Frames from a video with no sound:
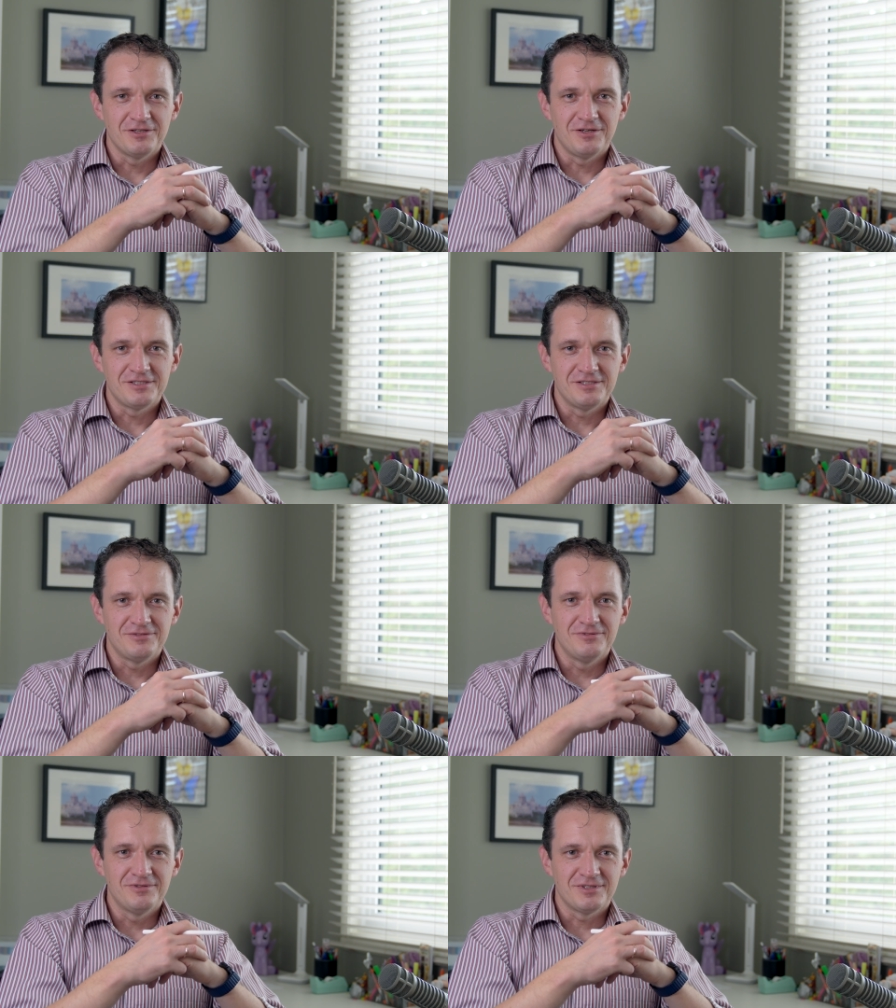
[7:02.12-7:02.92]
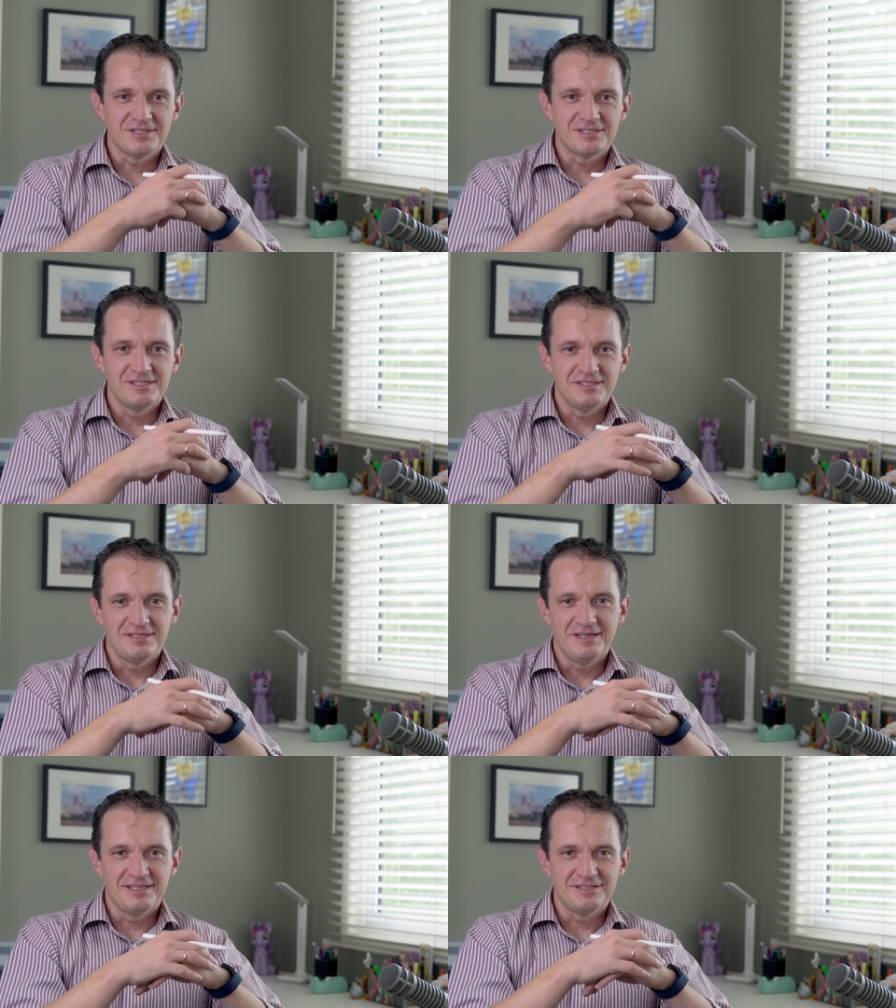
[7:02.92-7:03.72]
losses do not
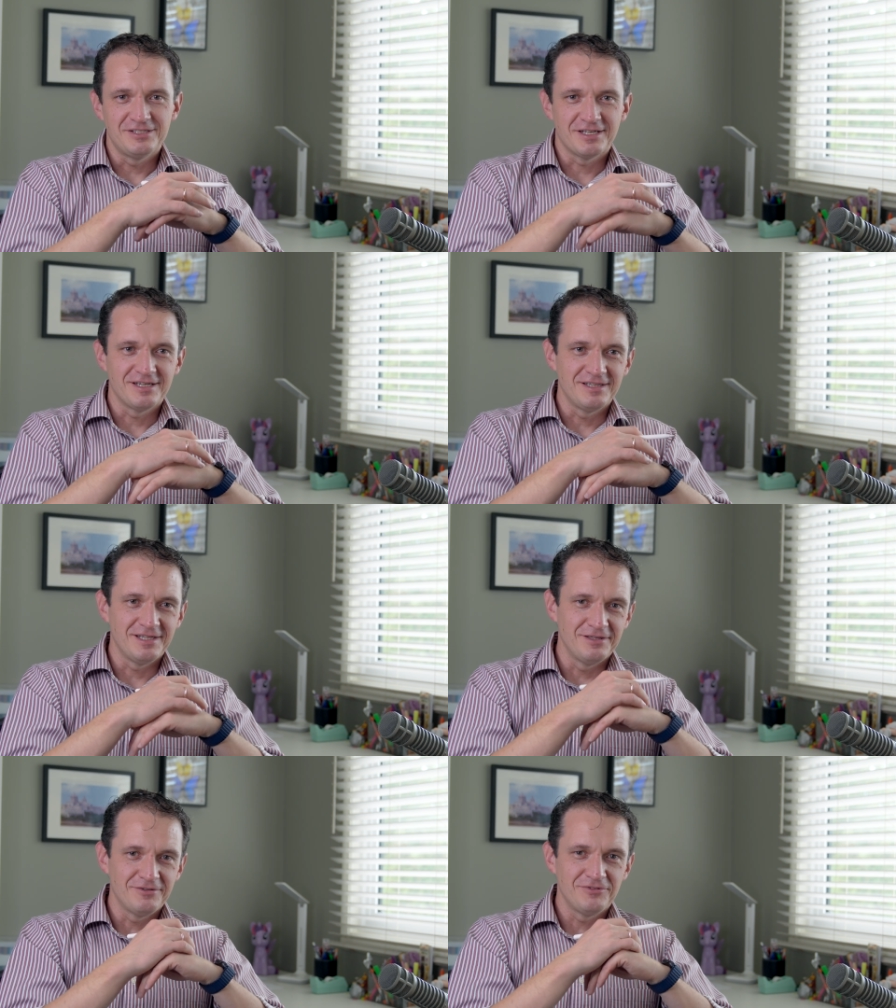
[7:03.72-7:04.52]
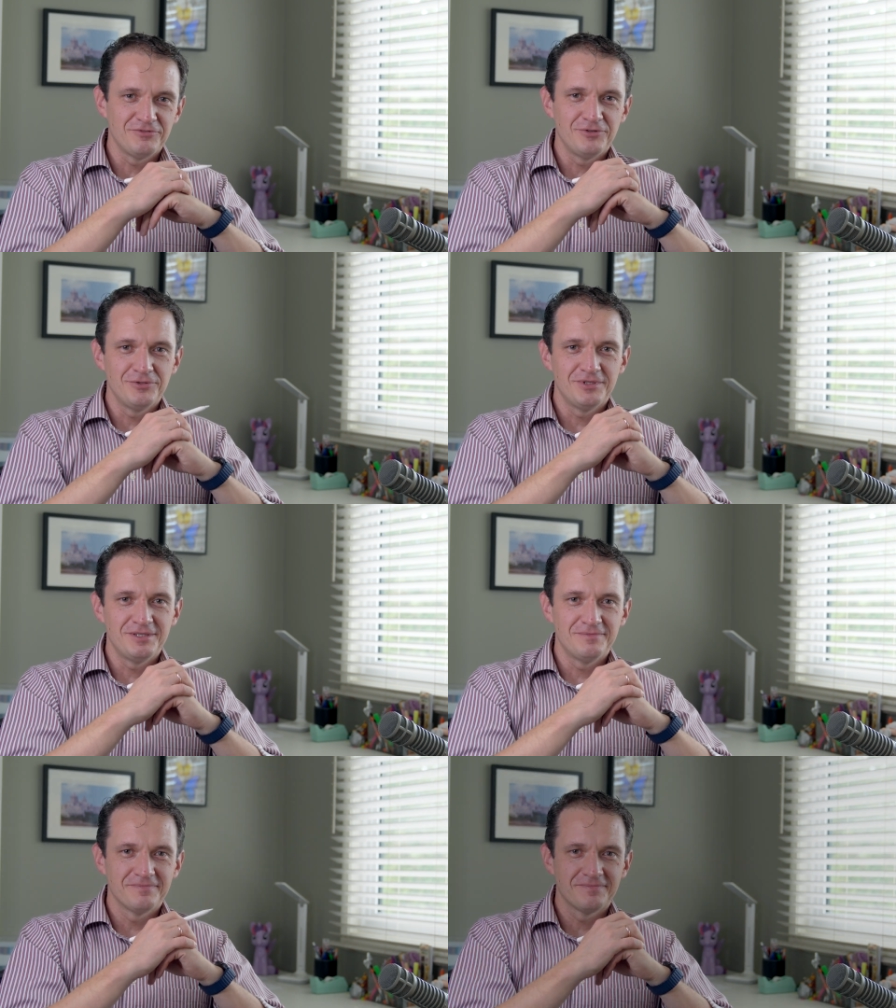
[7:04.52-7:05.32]
exceed the energy content of the fluid.